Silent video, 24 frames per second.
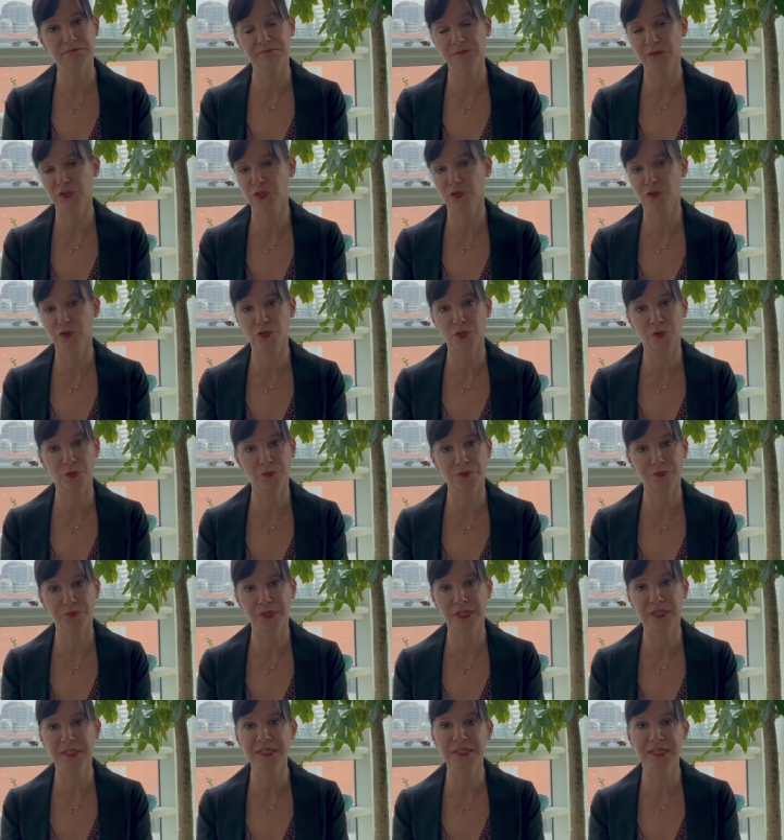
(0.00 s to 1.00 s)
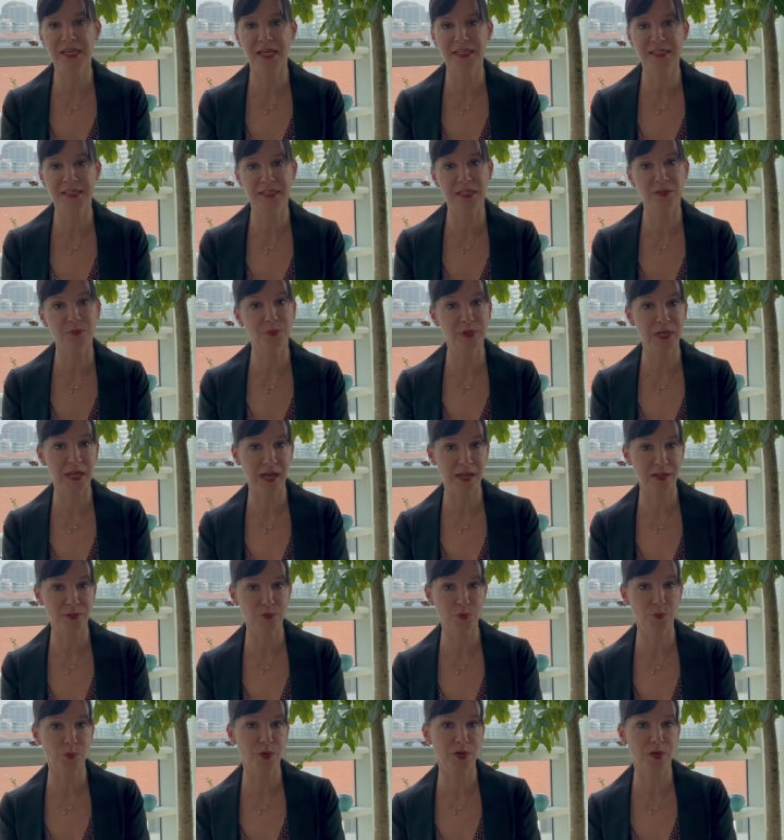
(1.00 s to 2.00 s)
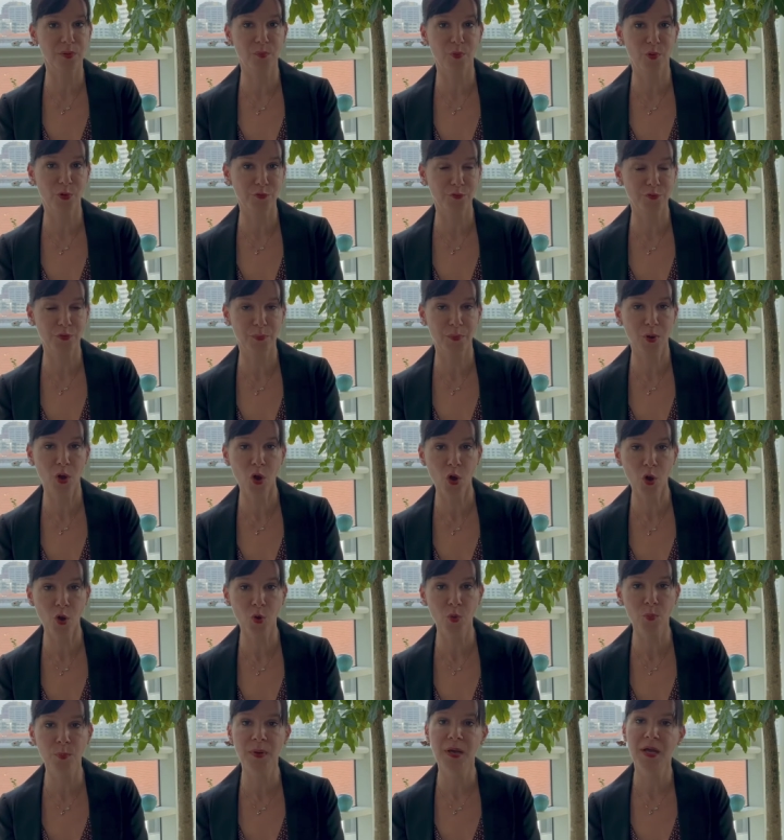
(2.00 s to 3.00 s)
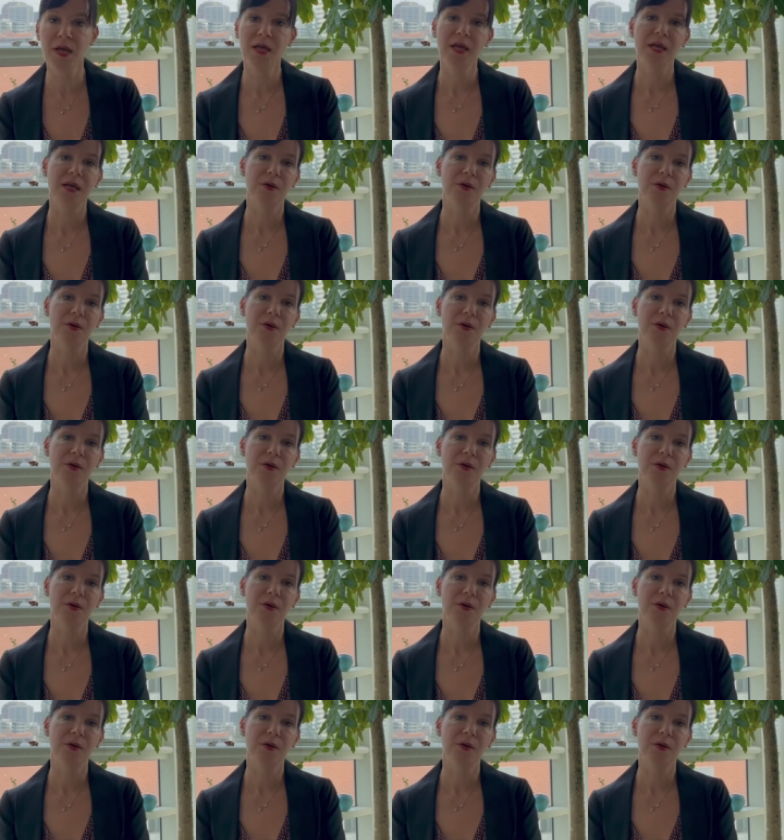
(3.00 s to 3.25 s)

you know, sort of indicated that we like to work more from home,